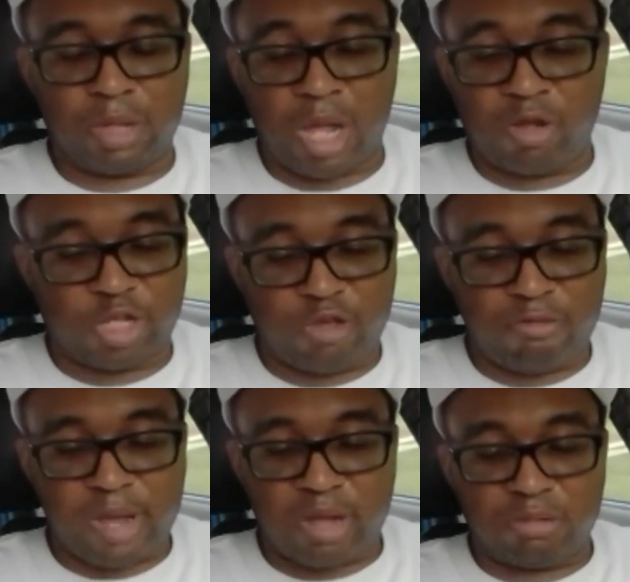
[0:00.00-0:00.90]
I'll give
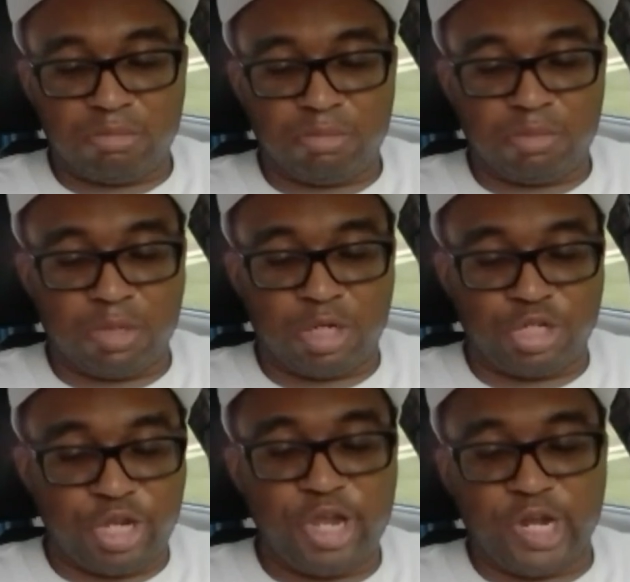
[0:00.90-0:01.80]
about a
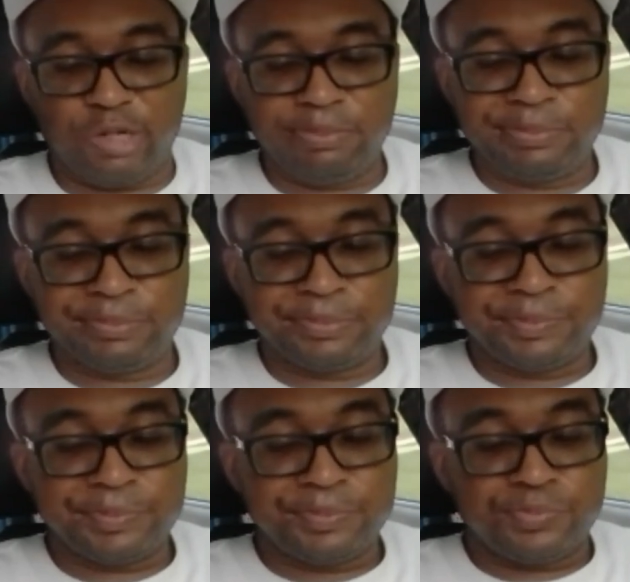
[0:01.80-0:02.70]
year
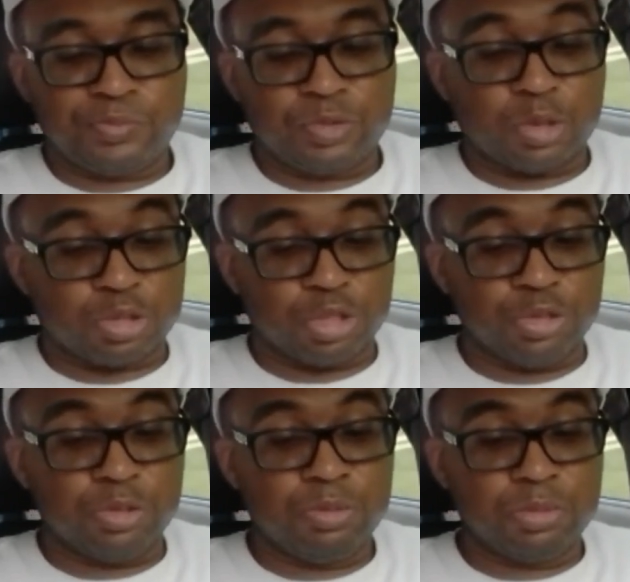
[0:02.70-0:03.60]
or
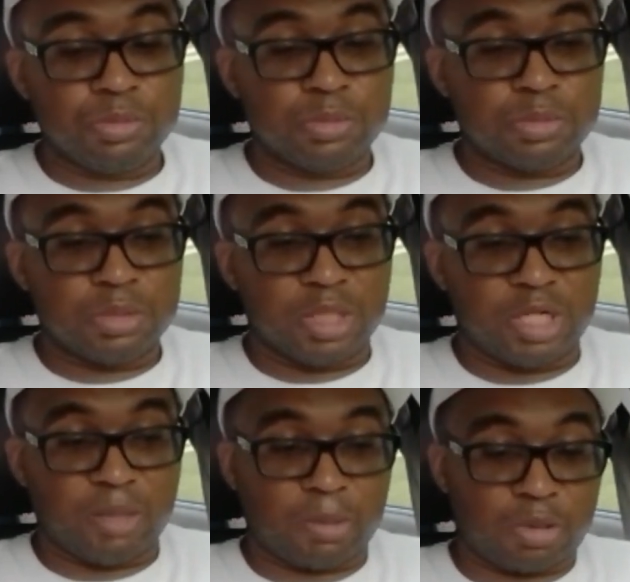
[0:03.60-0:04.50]
two and
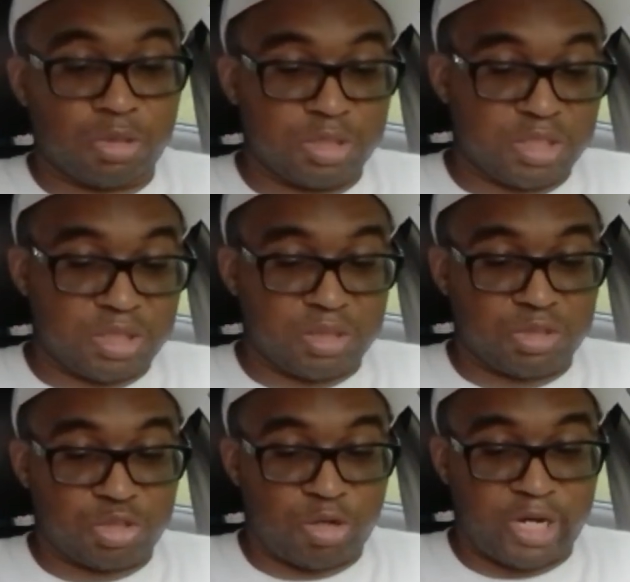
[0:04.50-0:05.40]
then I'm gonna
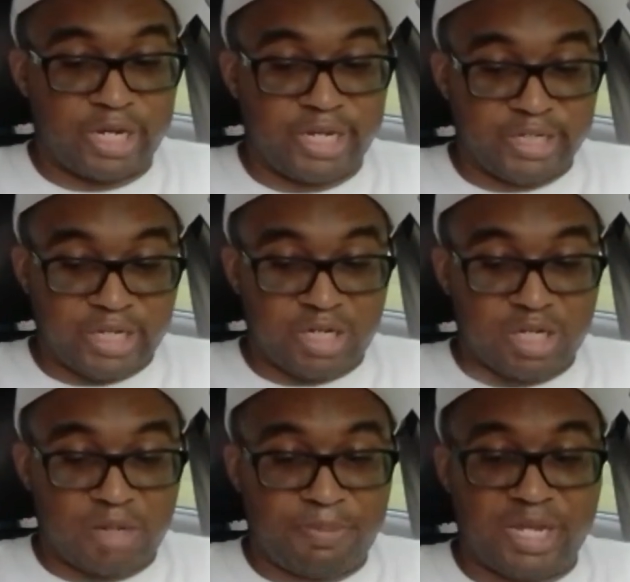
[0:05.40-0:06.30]
trade in and get
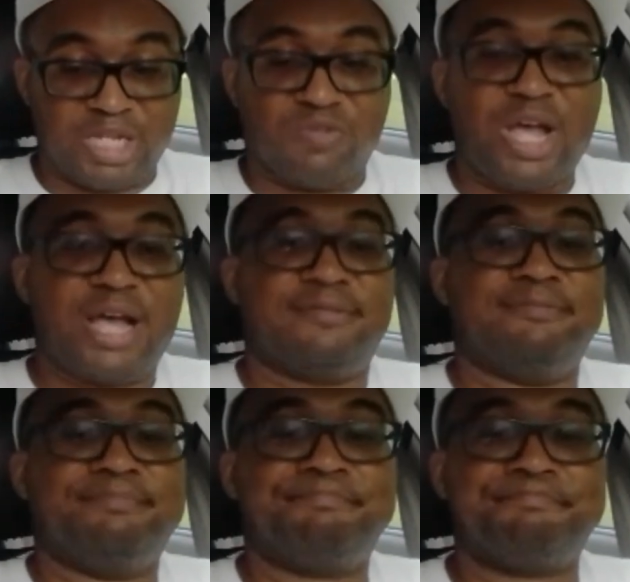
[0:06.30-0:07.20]
another PS5.
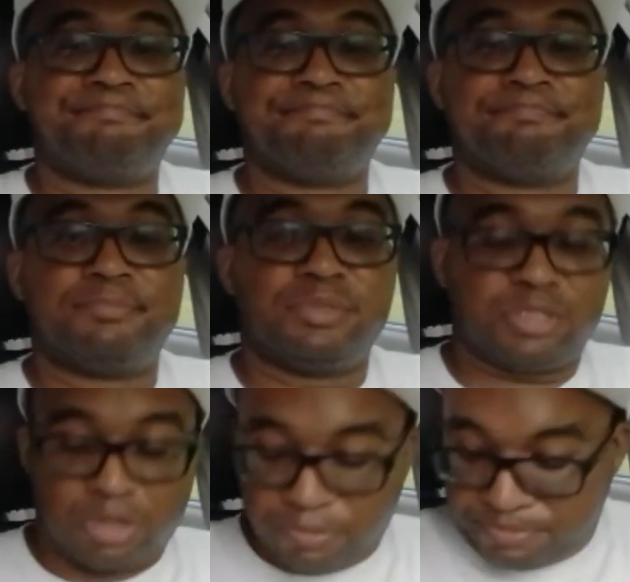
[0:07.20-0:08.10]

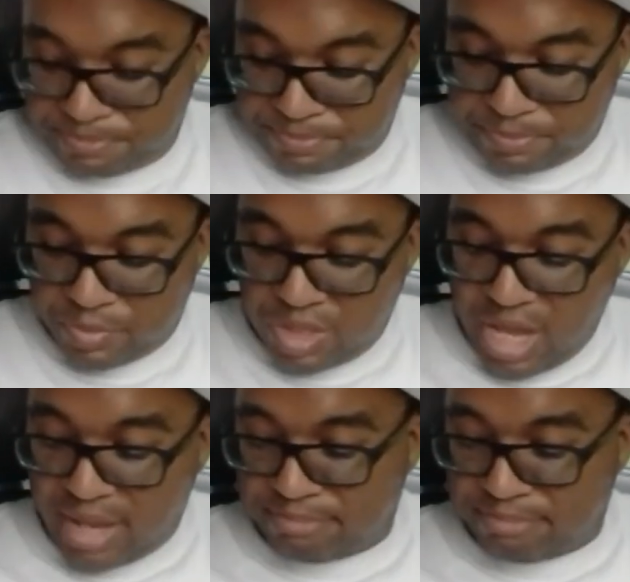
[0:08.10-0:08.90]
So yeah.